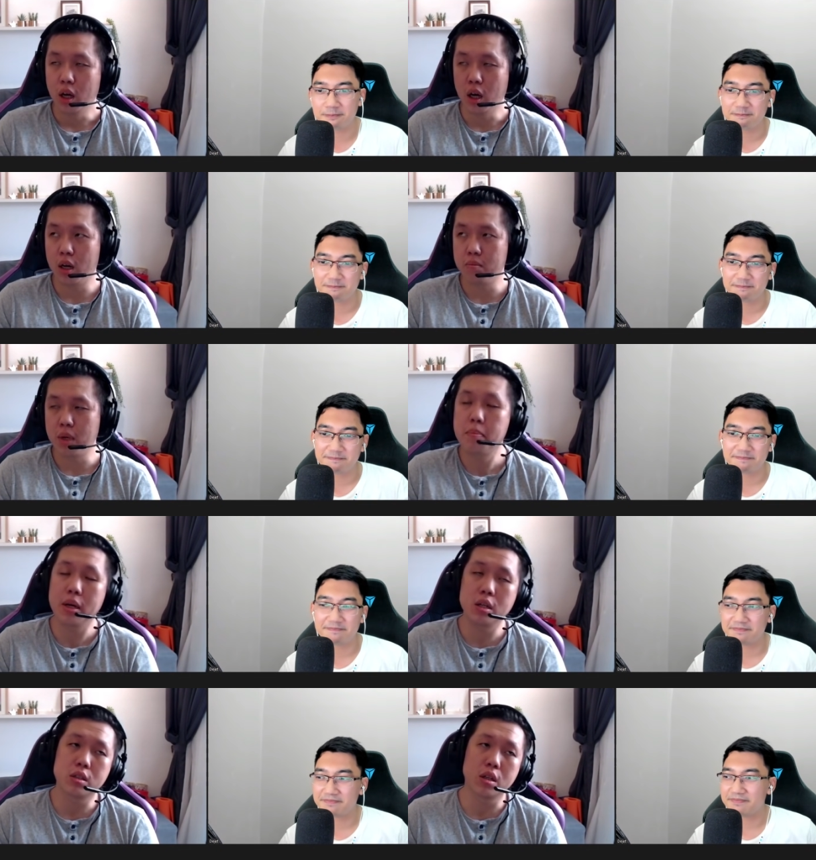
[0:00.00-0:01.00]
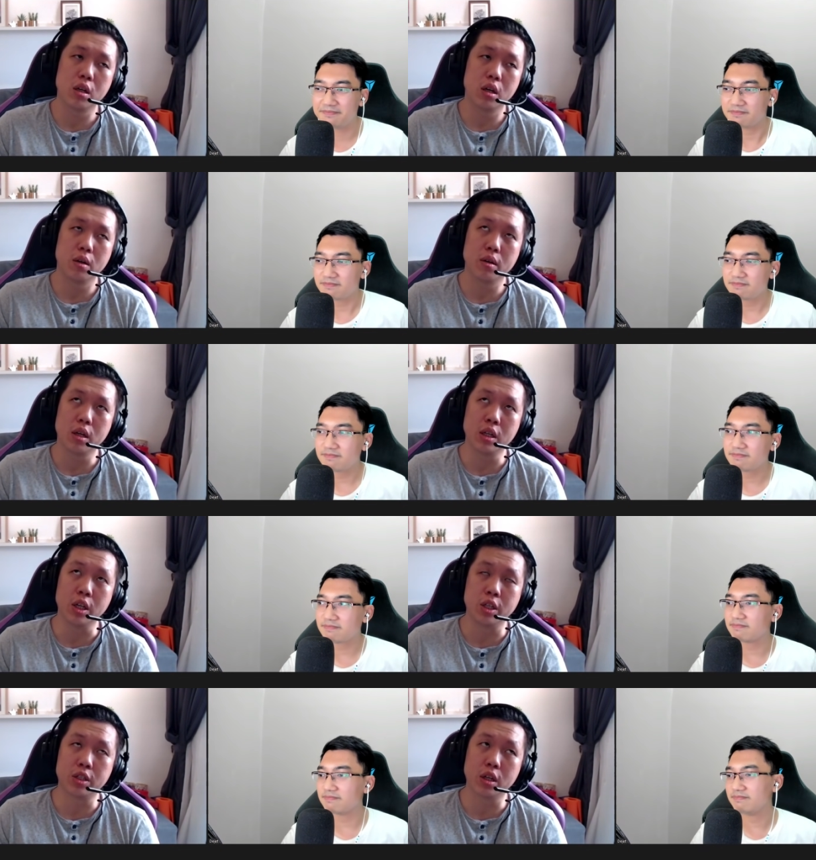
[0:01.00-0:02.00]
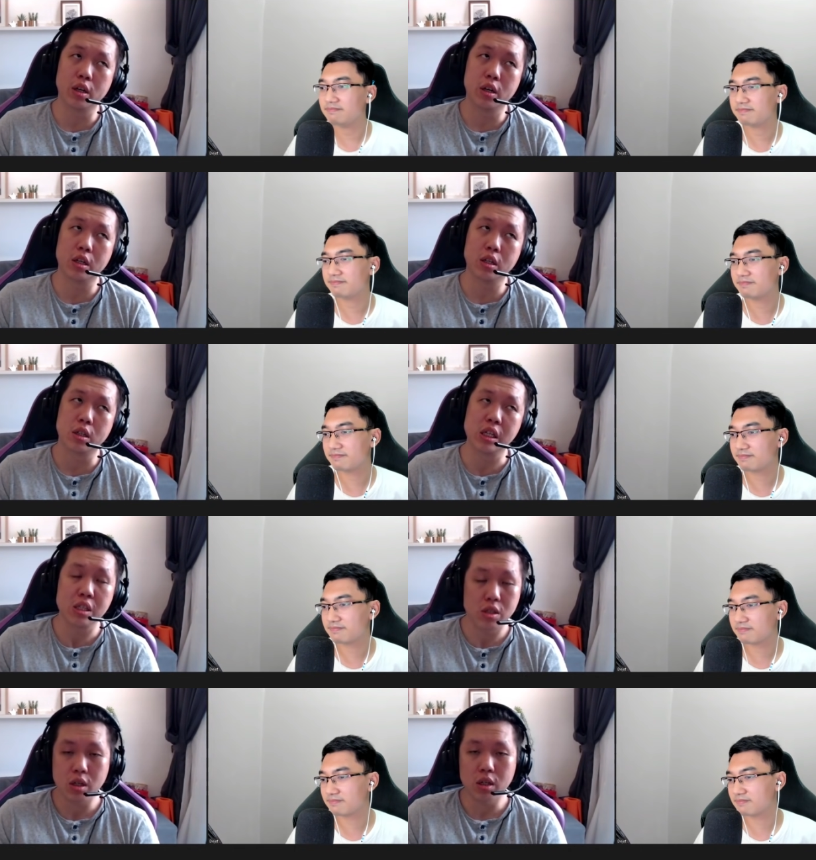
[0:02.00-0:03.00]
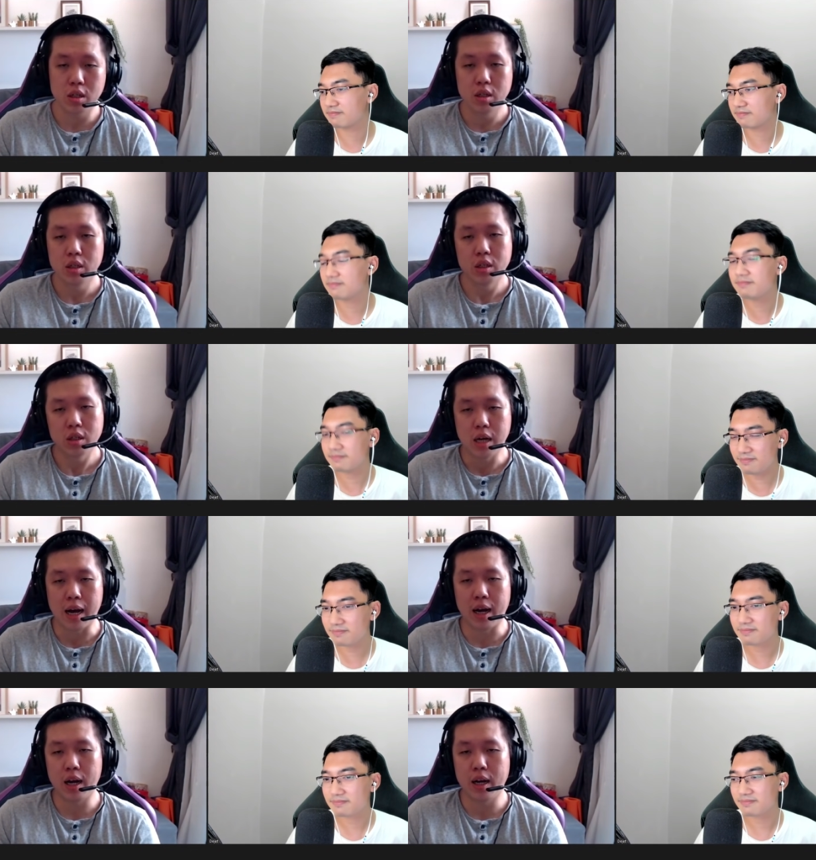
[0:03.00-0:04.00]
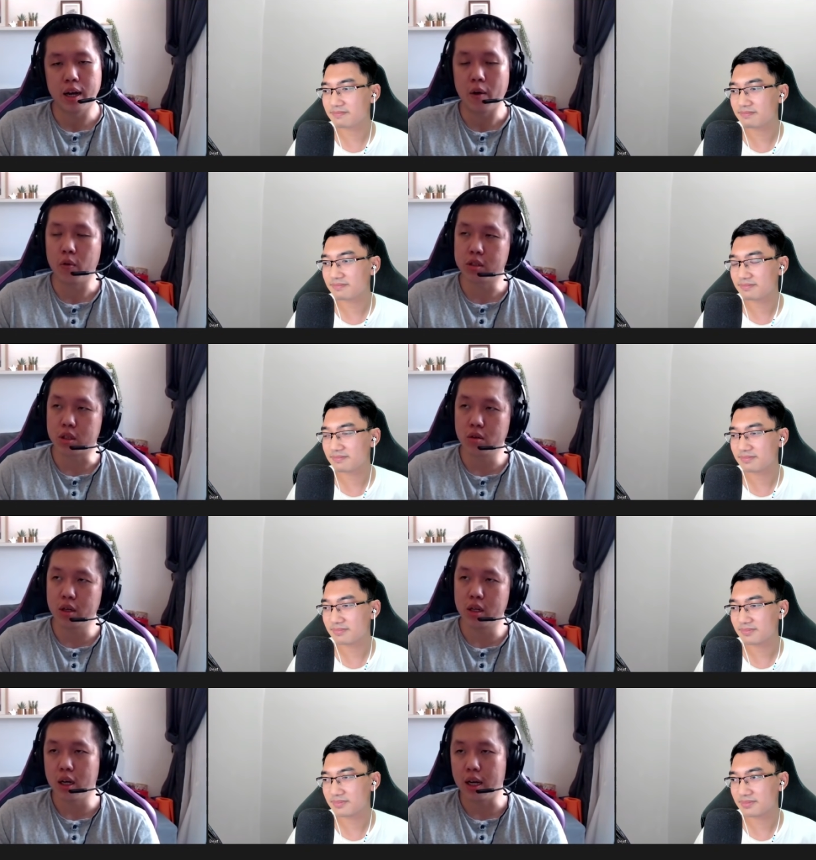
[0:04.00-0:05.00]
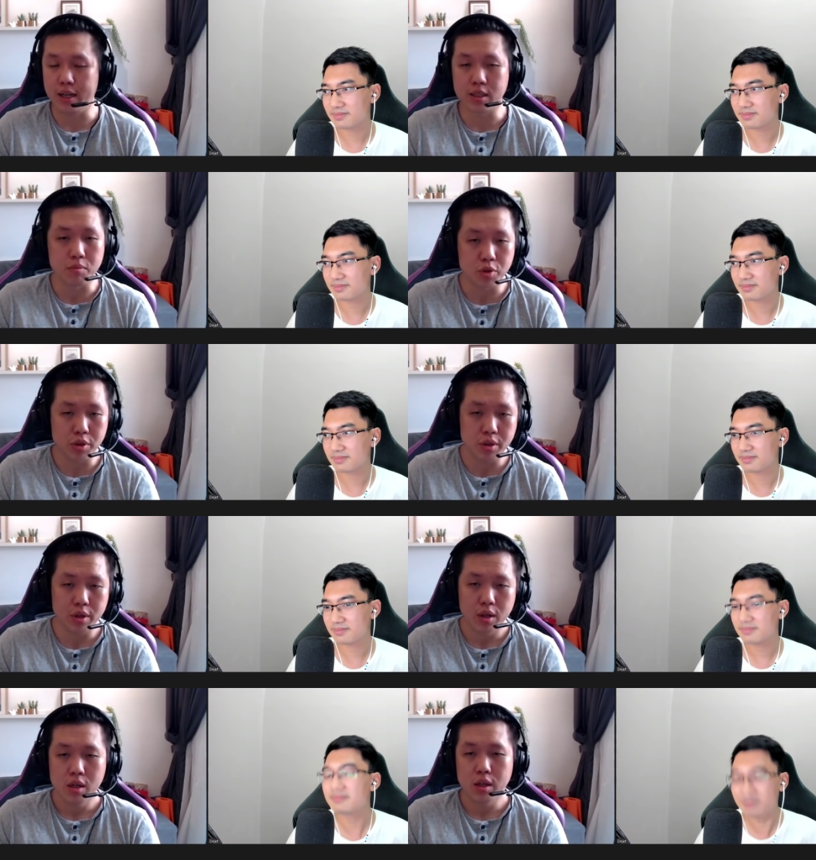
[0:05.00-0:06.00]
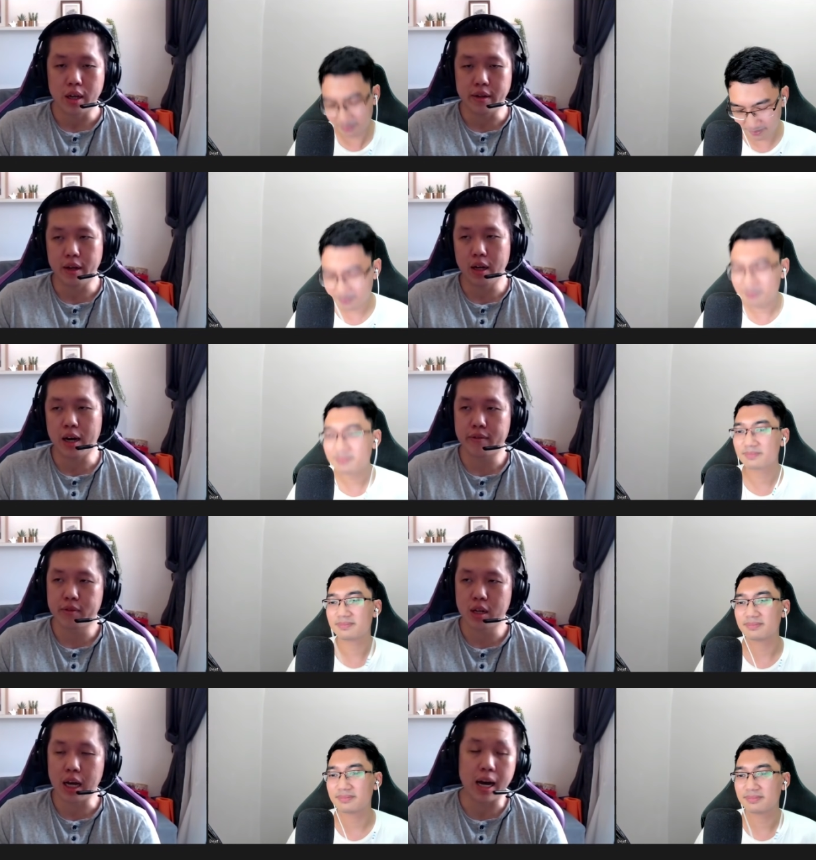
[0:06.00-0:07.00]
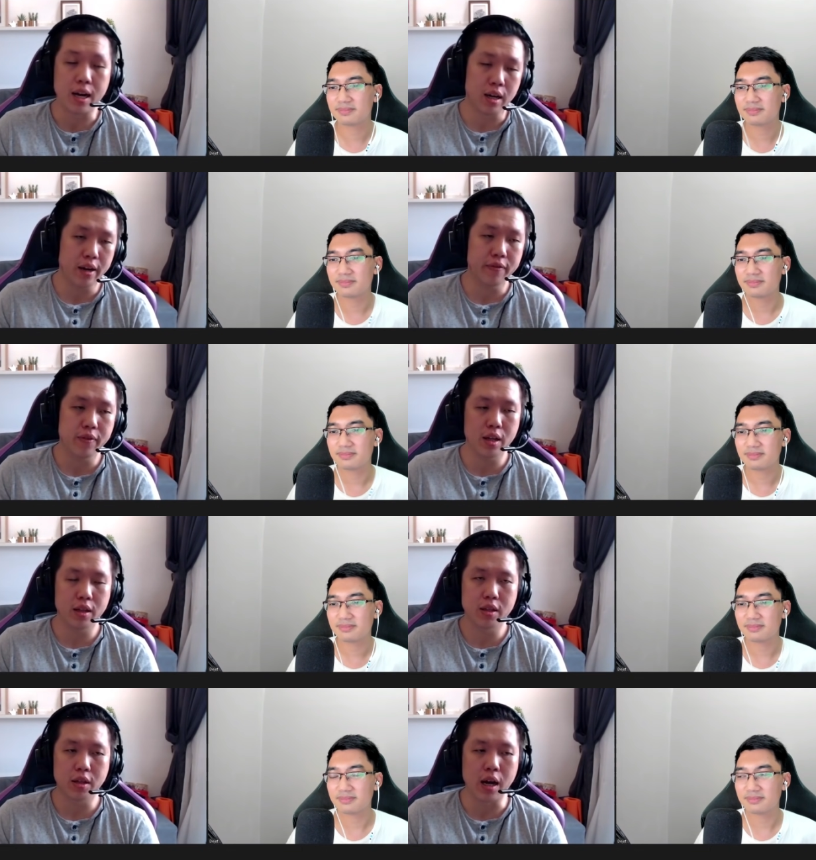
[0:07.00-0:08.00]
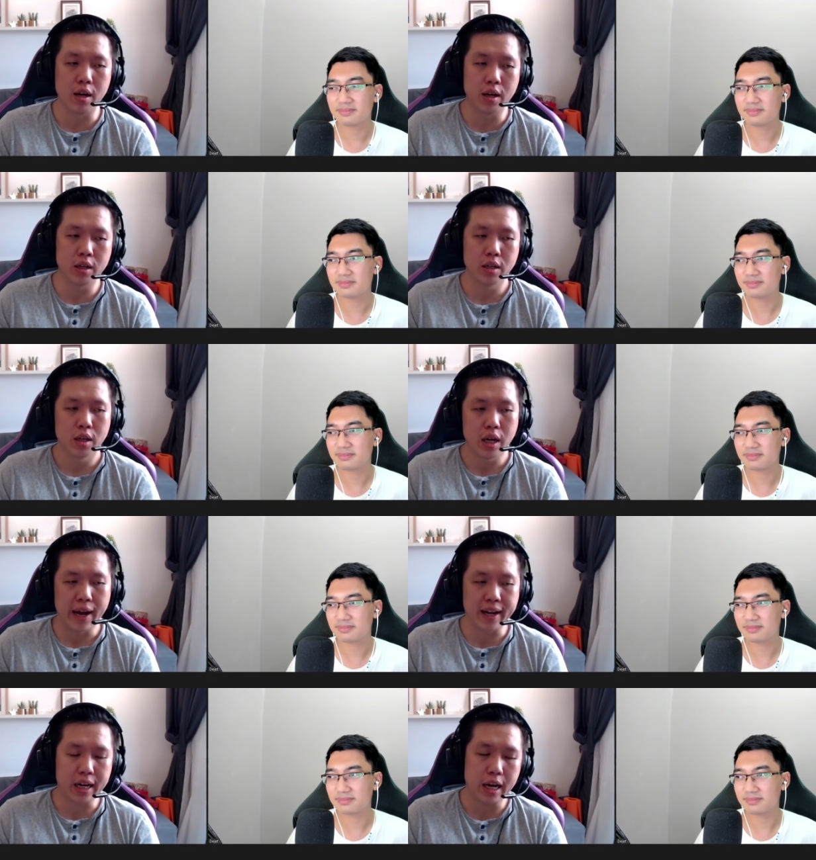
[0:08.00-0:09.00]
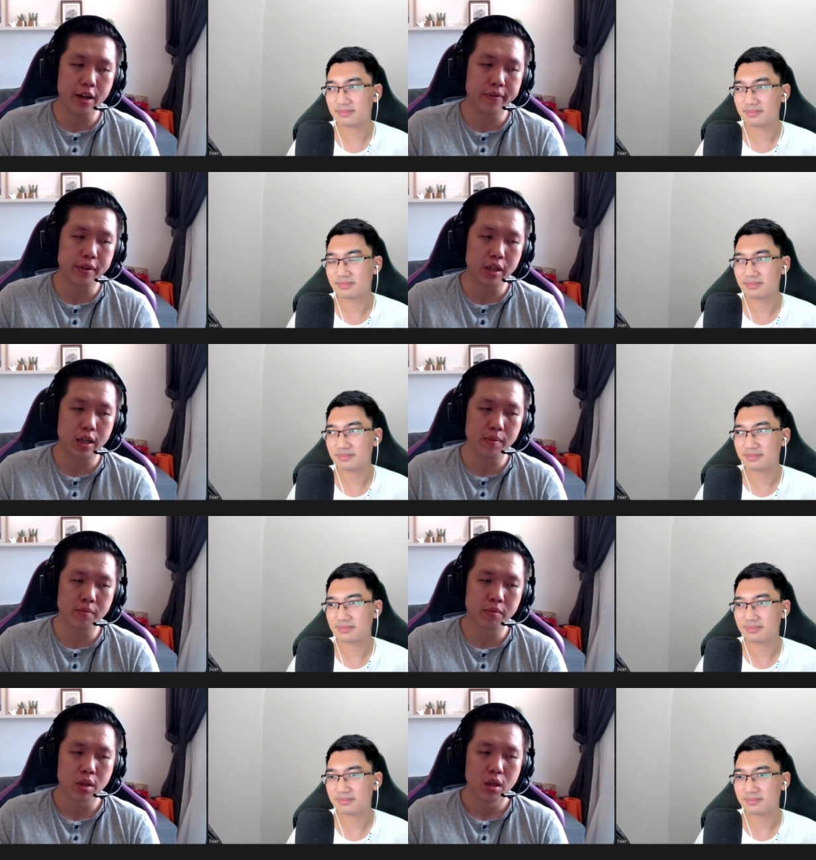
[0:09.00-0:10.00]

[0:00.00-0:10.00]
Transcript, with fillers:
Speaker 1: uh, maybe it's the it's uh this year mm -hmm. i i was still in the uh, smg mm -hmm. and then after that i left and i i kind of um